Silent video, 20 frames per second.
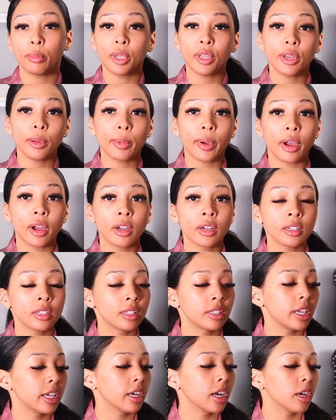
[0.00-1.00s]
beauty
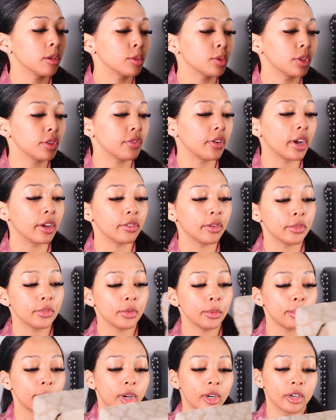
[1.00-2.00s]
box. It comes with 5
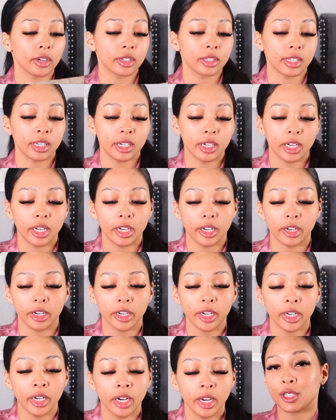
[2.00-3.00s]
different products in
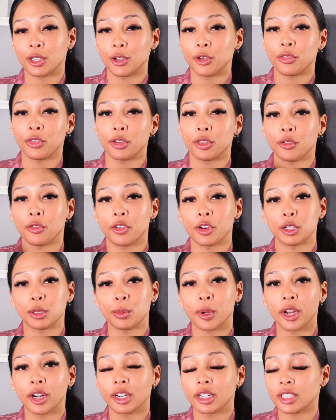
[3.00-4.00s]
here. So for the
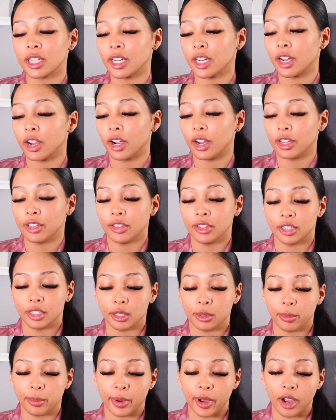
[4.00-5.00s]
first product I got in
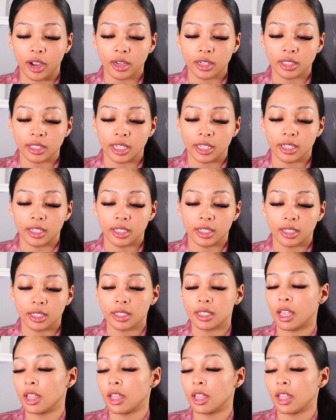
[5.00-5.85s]
this box is